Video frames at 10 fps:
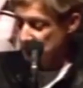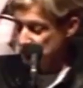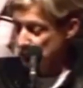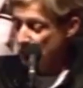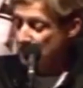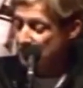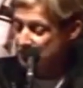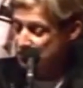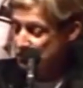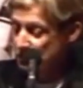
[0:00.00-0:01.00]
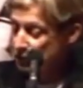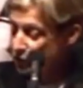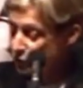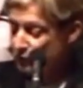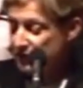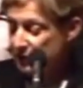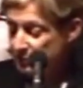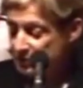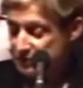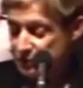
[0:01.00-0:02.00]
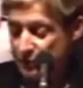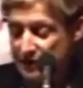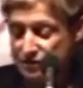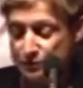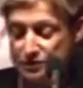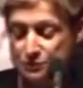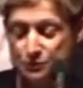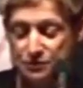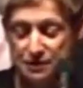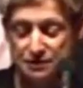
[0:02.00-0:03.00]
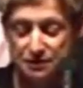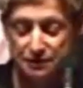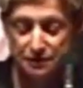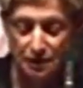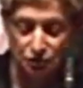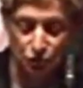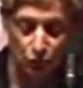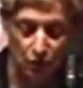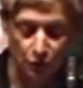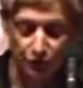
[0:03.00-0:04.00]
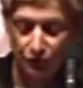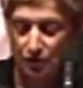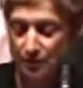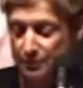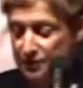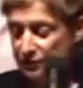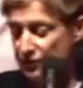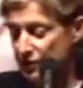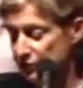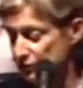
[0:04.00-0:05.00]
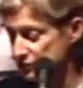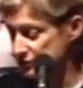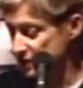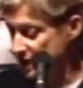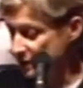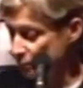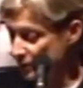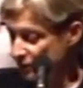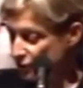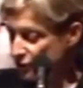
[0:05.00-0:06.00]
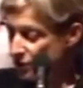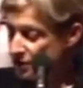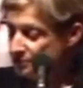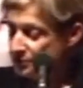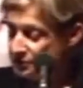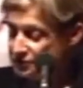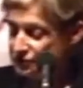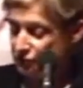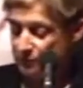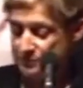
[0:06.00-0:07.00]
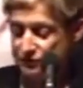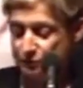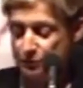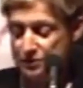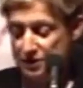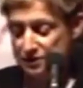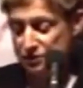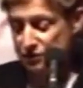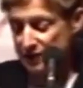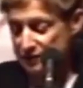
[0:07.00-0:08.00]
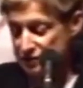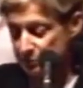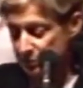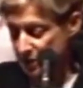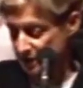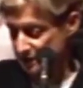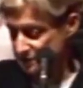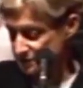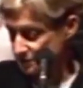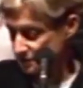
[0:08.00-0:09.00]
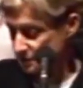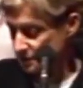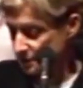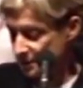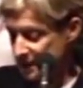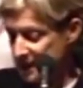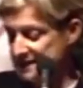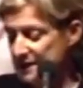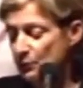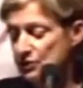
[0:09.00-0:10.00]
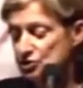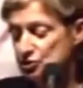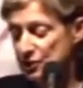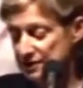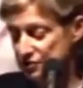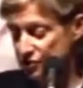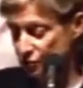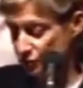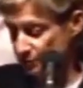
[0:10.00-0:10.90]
To walk on the street alone without police harassment is precisely not to walk with the company of others and whatever non police forms of protection that supplies. And yet, when a transgendered